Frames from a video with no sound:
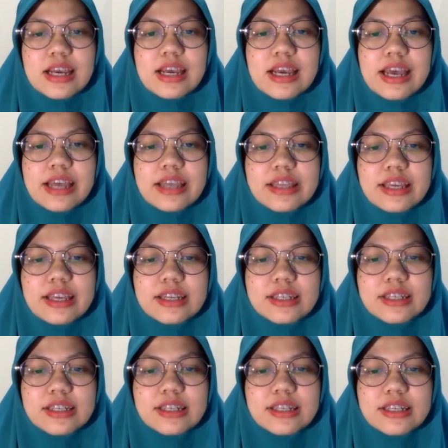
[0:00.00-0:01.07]
And then this
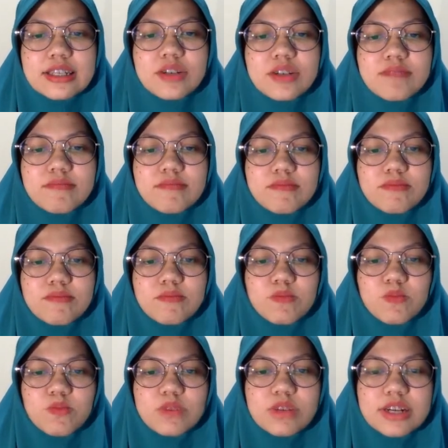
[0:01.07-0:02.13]
is the
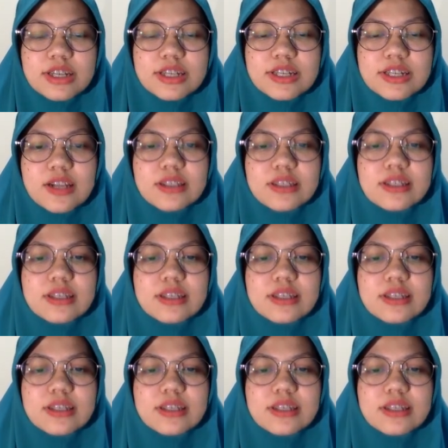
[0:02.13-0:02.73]
result.